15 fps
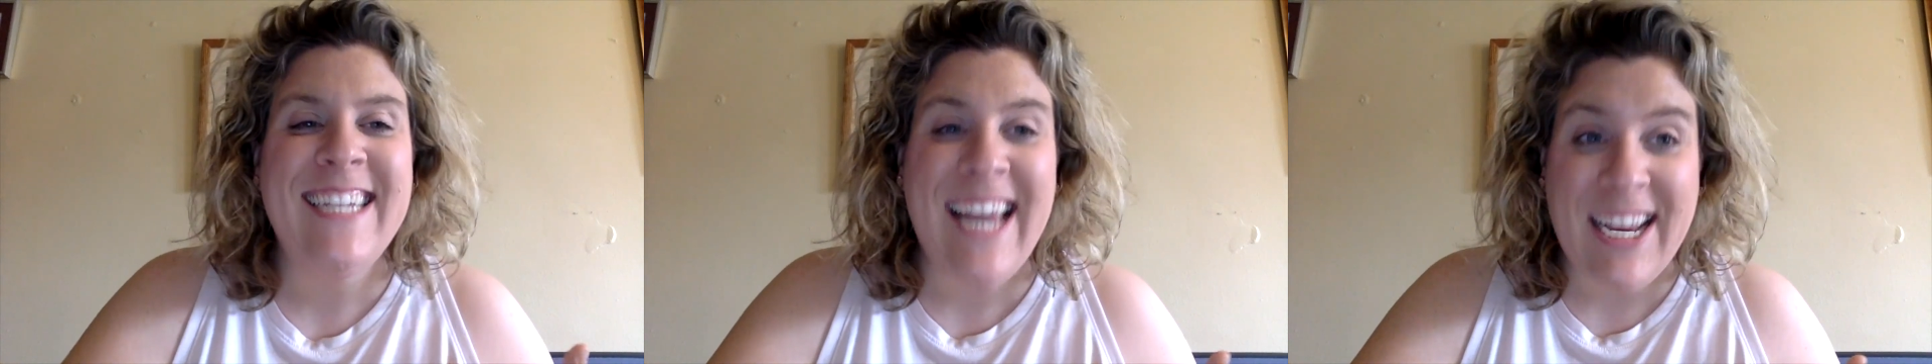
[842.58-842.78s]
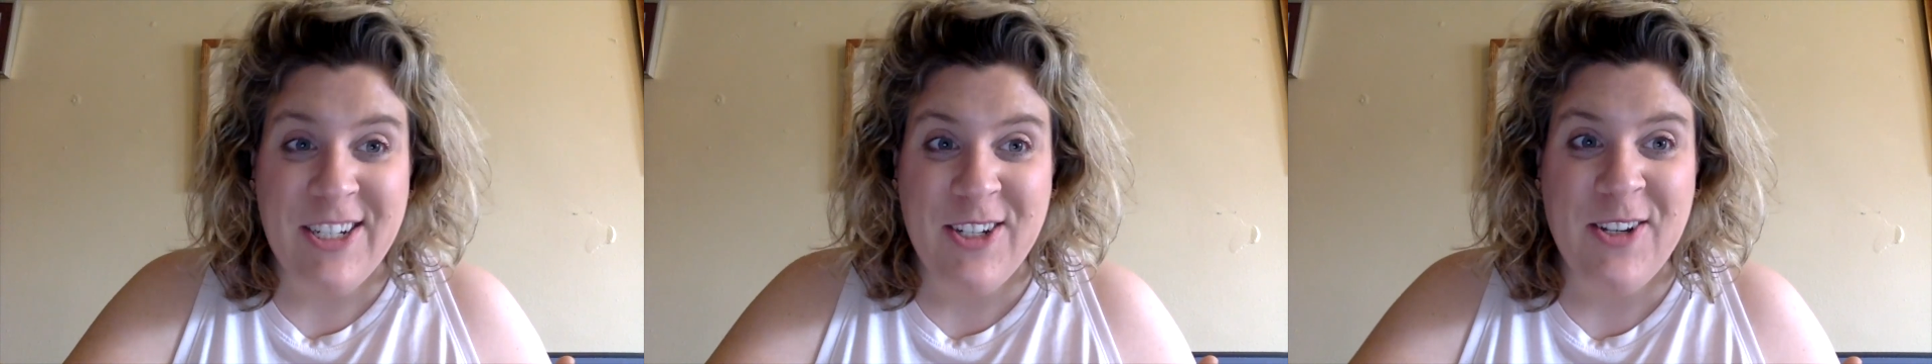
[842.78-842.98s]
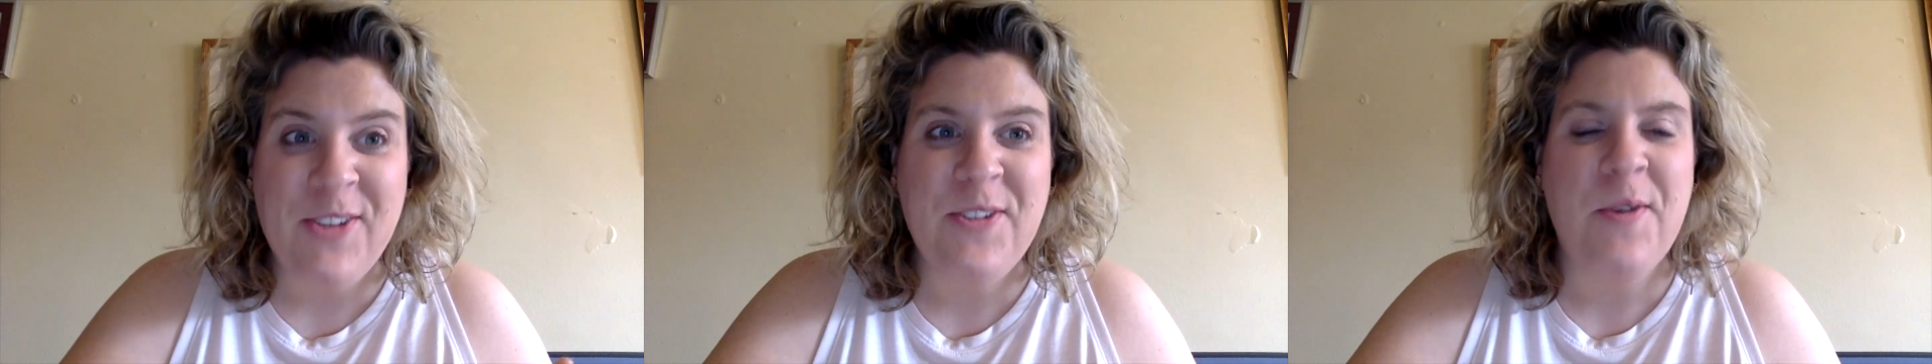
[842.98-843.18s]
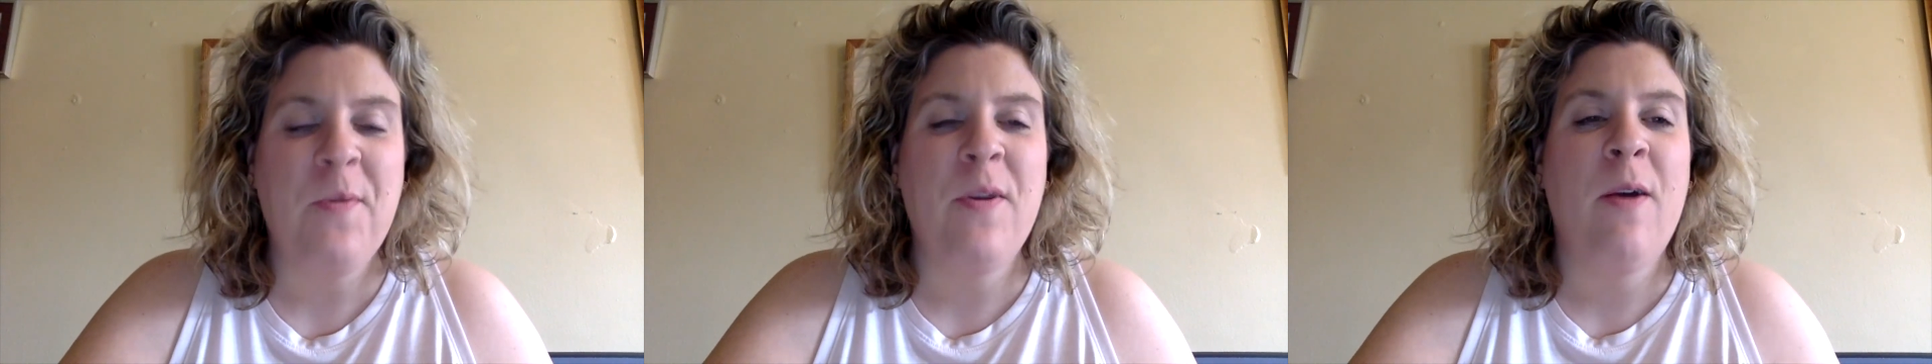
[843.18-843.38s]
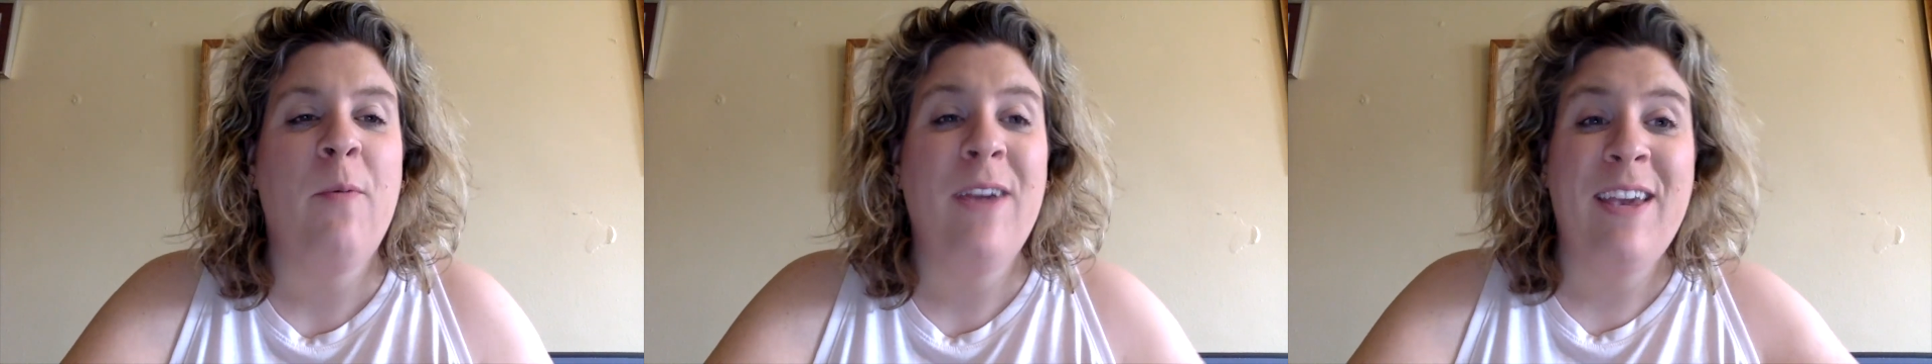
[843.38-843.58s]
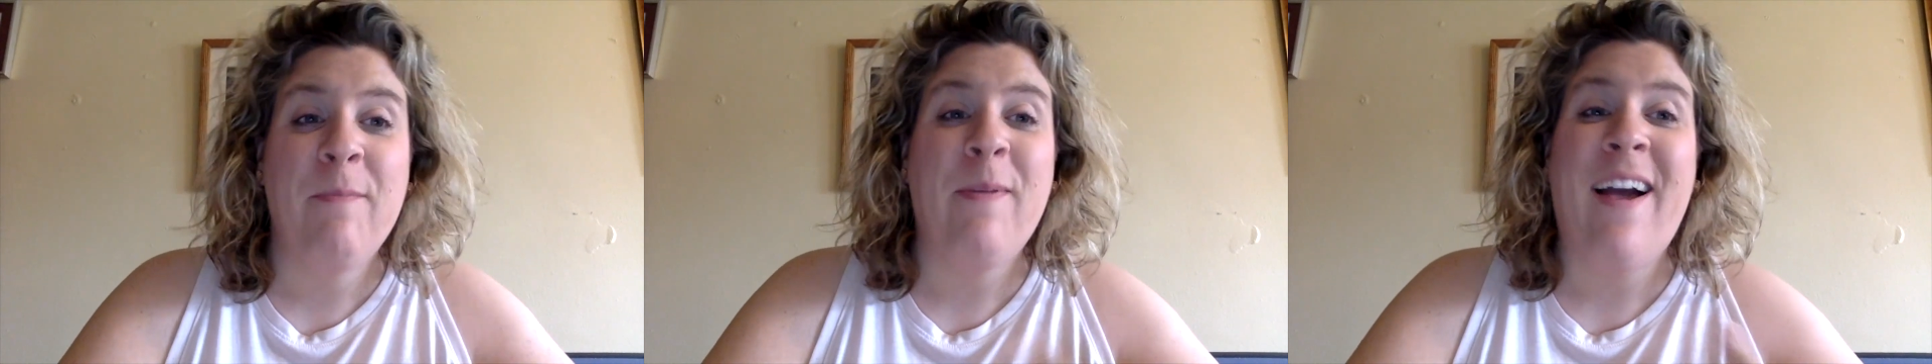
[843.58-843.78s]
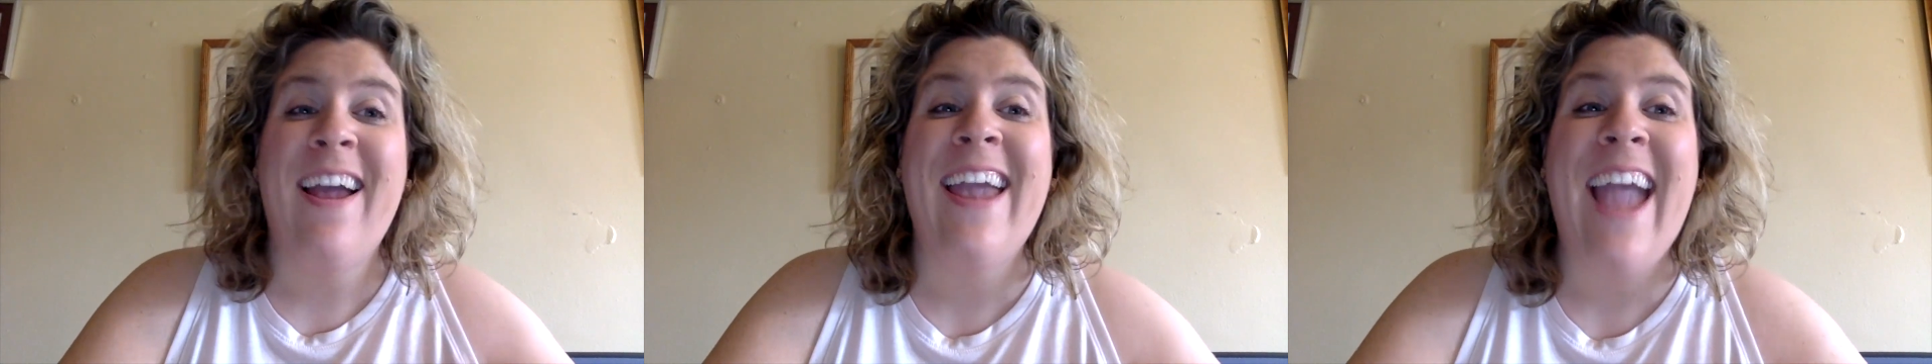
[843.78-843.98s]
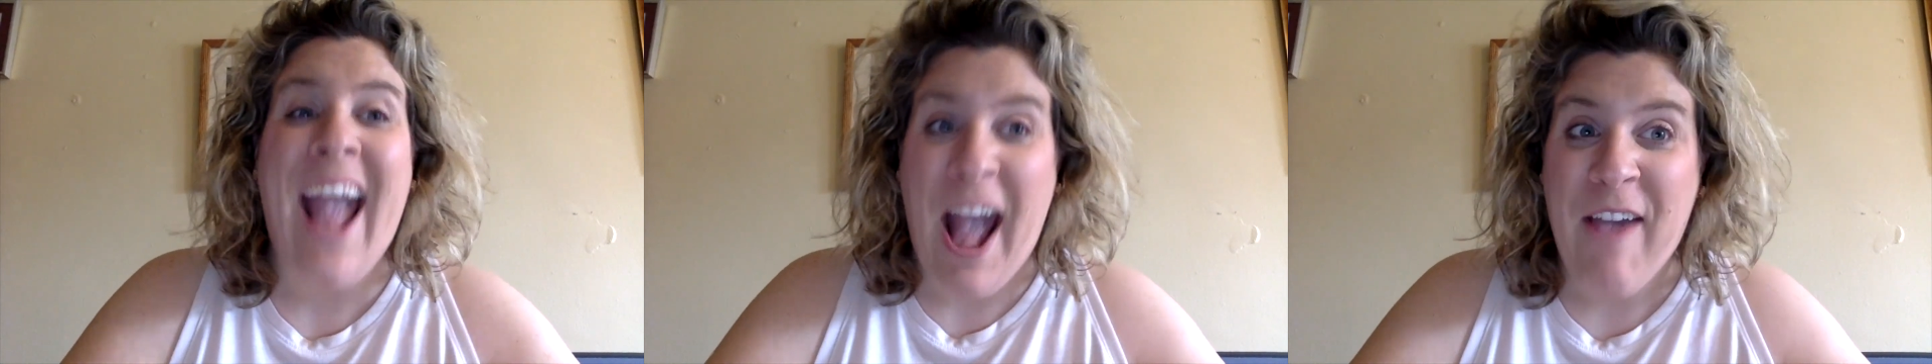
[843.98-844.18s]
National Doughnut Week by